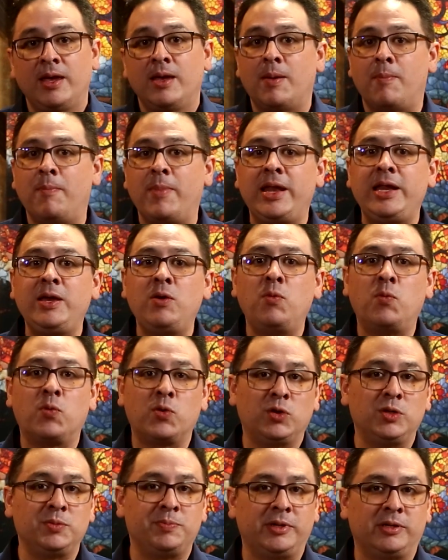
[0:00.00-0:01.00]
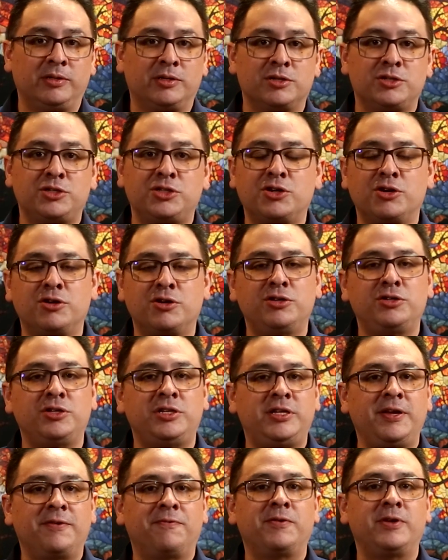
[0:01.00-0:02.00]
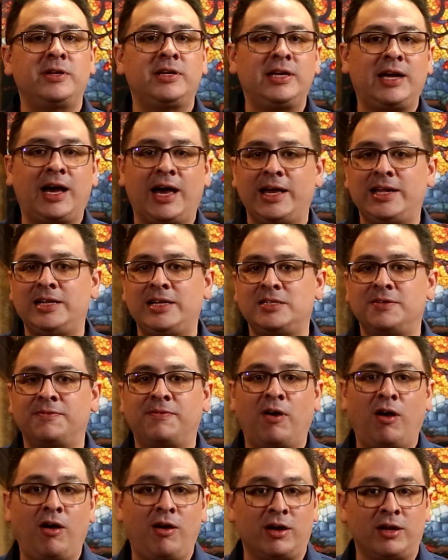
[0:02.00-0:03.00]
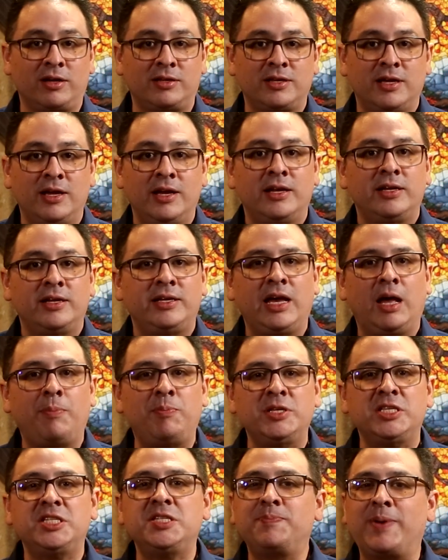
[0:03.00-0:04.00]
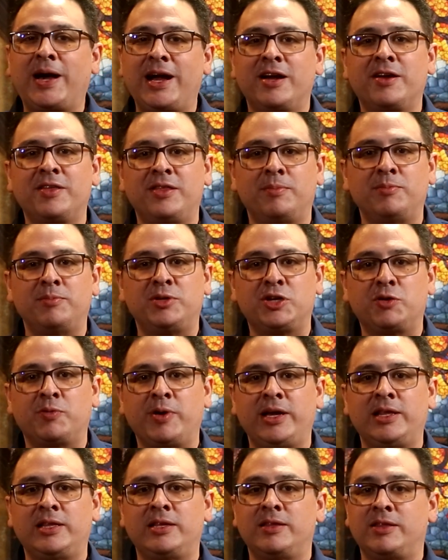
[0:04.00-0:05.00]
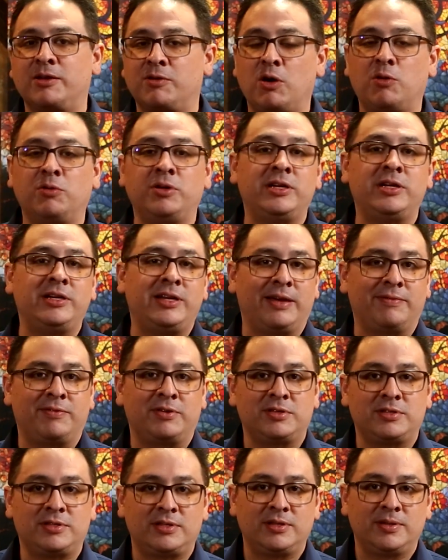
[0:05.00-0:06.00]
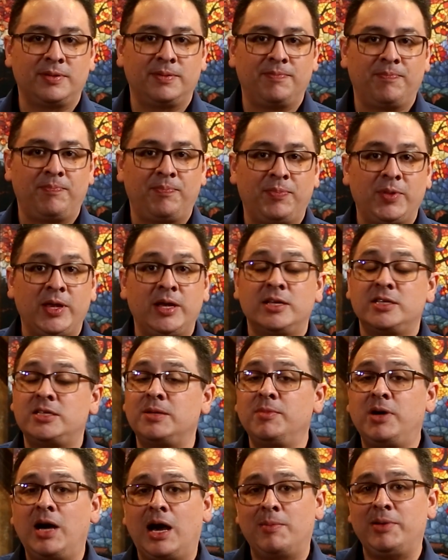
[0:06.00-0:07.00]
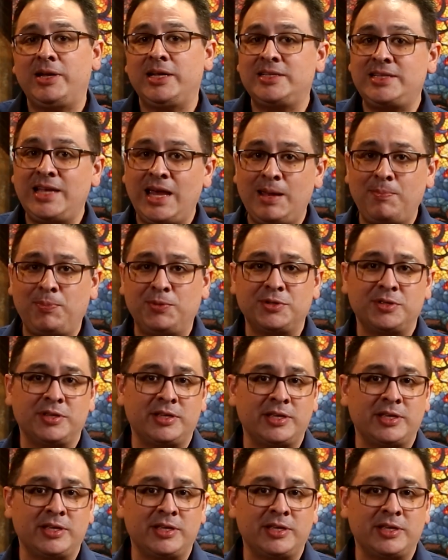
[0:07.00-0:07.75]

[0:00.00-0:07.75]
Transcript: Many world builders turn to different kinds of art to help inspire them to create their own endeavors. Some common examples of